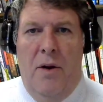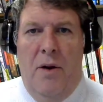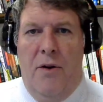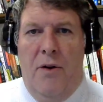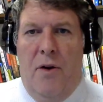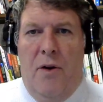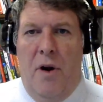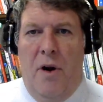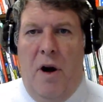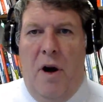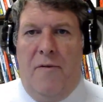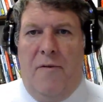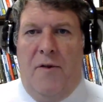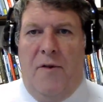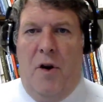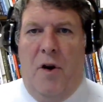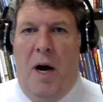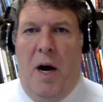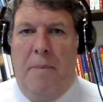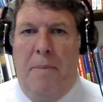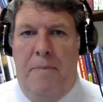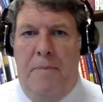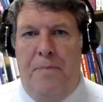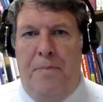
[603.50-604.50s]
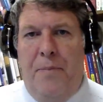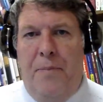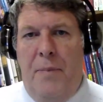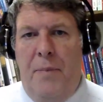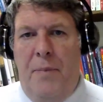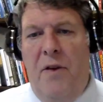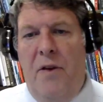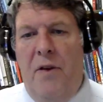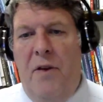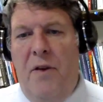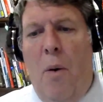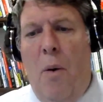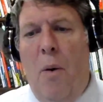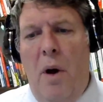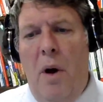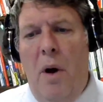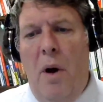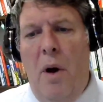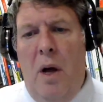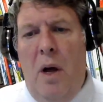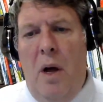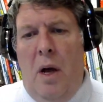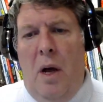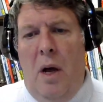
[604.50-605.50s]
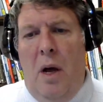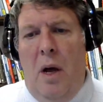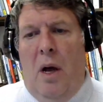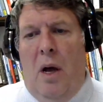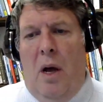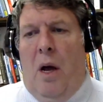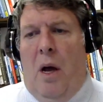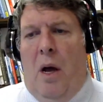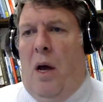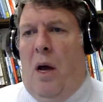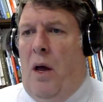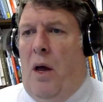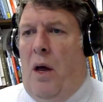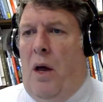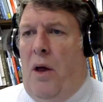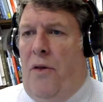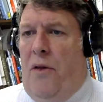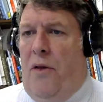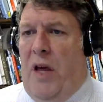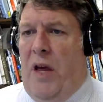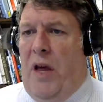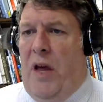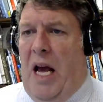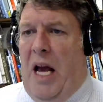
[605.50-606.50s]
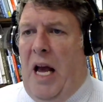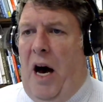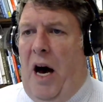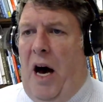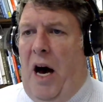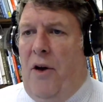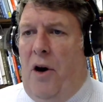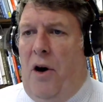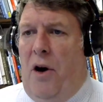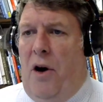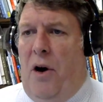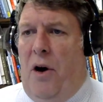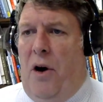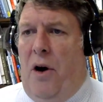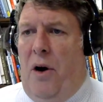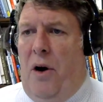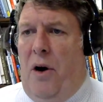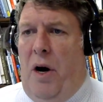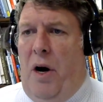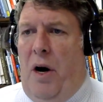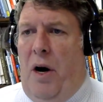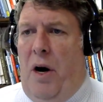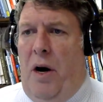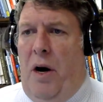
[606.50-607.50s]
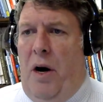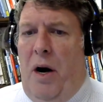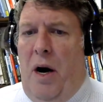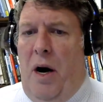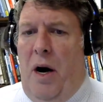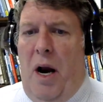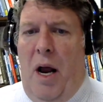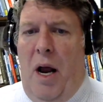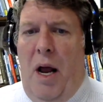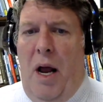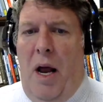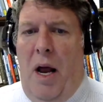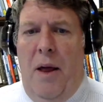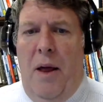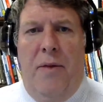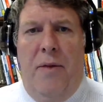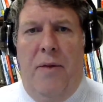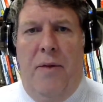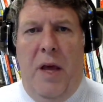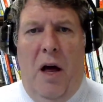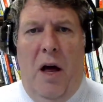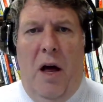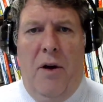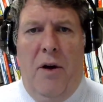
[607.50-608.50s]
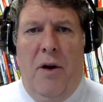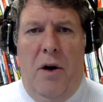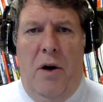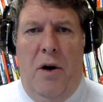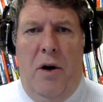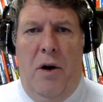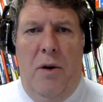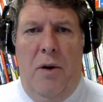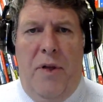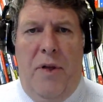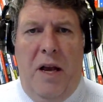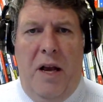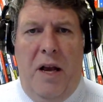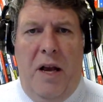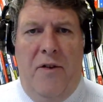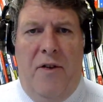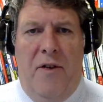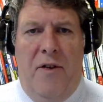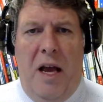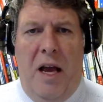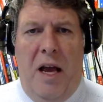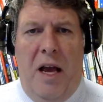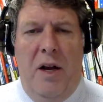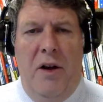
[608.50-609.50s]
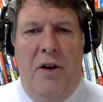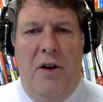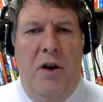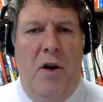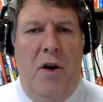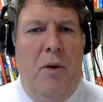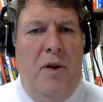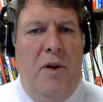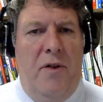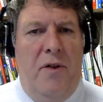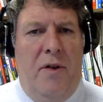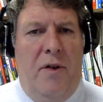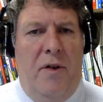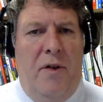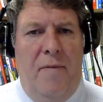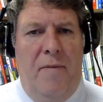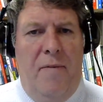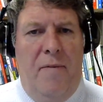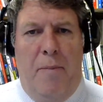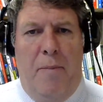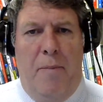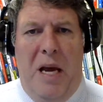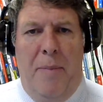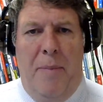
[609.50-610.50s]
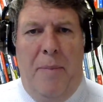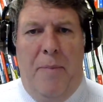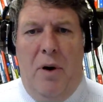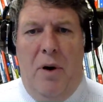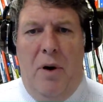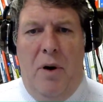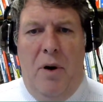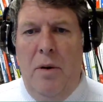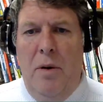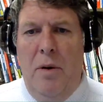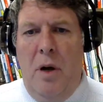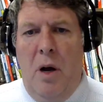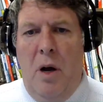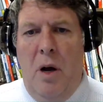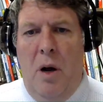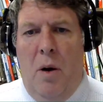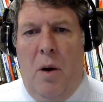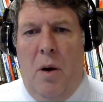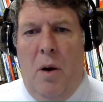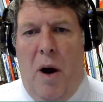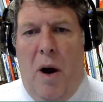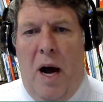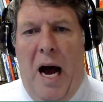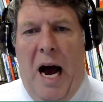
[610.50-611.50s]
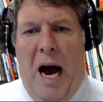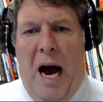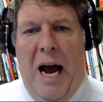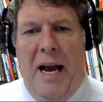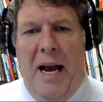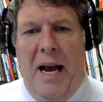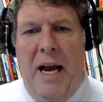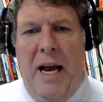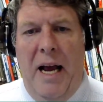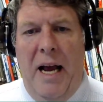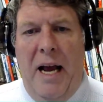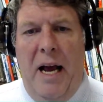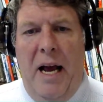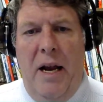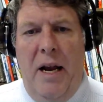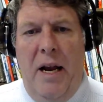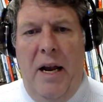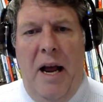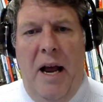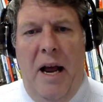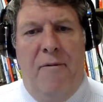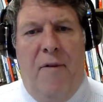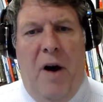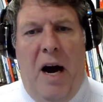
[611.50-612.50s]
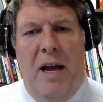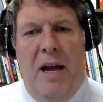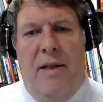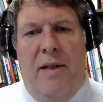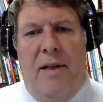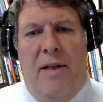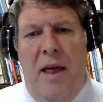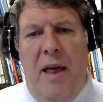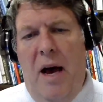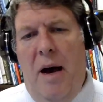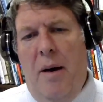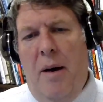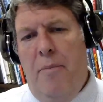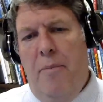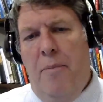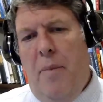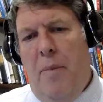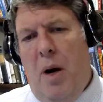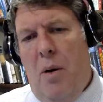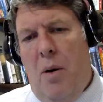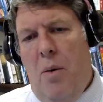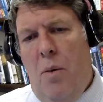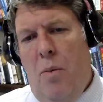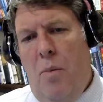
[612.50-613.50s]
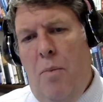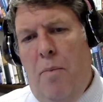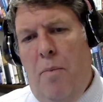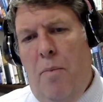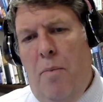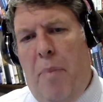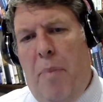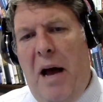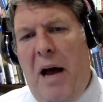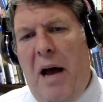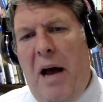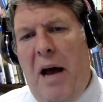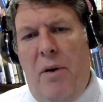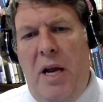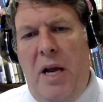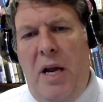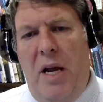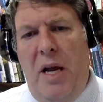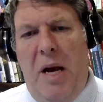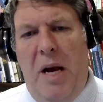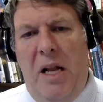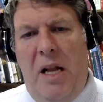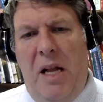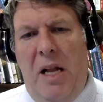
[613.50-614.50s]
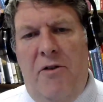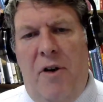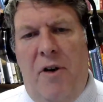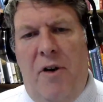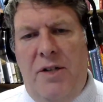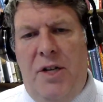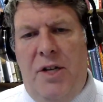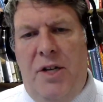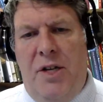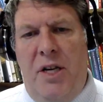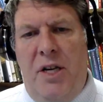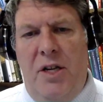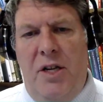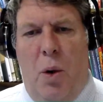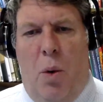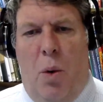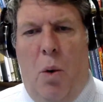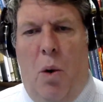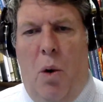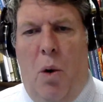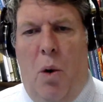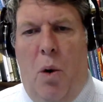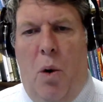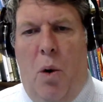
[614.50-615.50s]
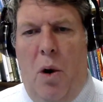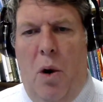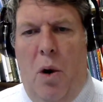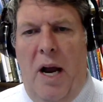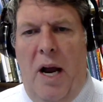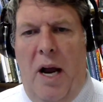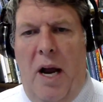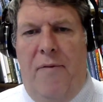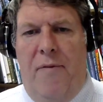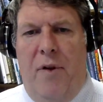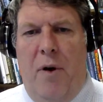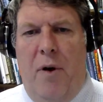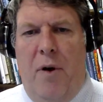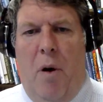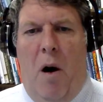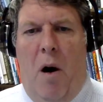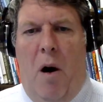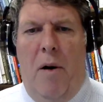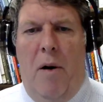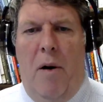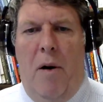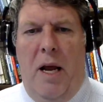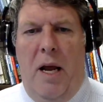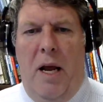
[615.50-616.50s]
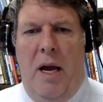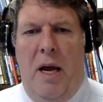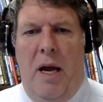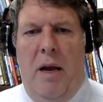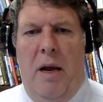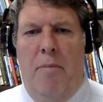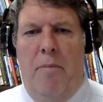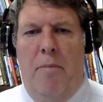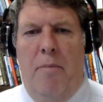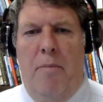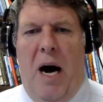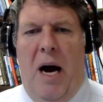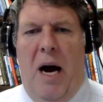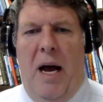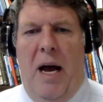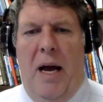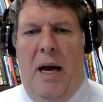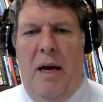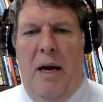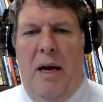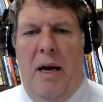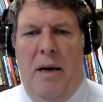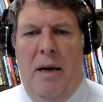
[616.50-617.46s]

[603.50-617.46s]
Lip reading: Turn off drawing. So the other things that you can do is invite people, right? I can invite them by their email addresses, or if they're already in my